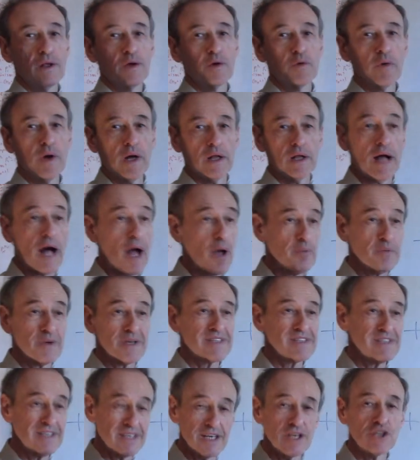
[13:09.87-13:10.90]
Well,
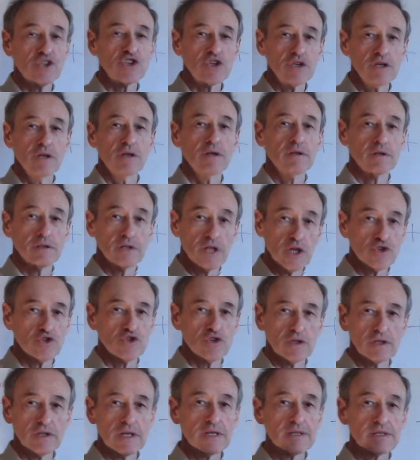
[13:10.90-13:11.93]
obviously each
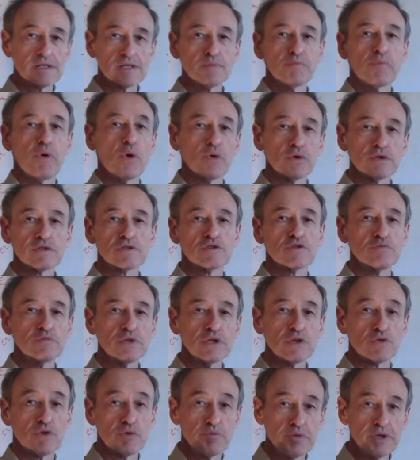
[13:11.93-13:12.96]
digit is supposed to
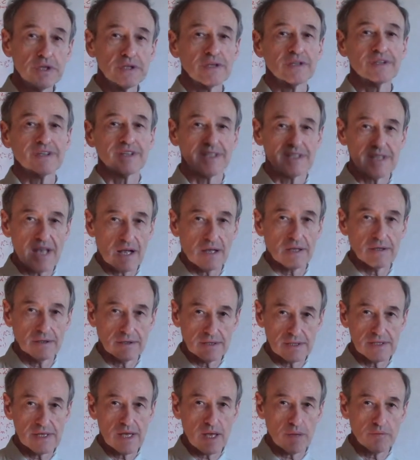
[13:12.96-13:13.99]
be repeated exactly
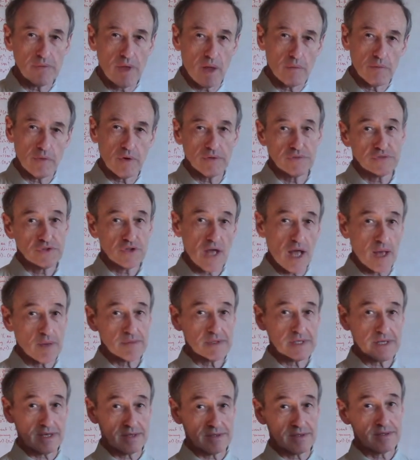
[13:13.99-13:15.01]
the same number of
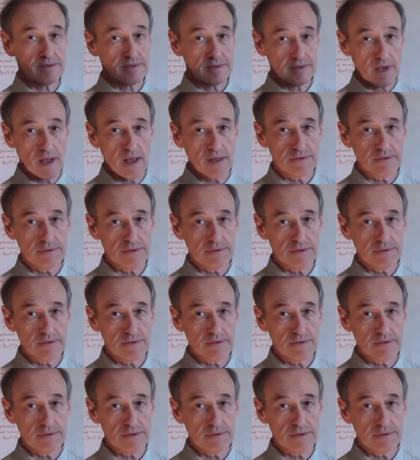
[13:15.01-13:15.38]
times as the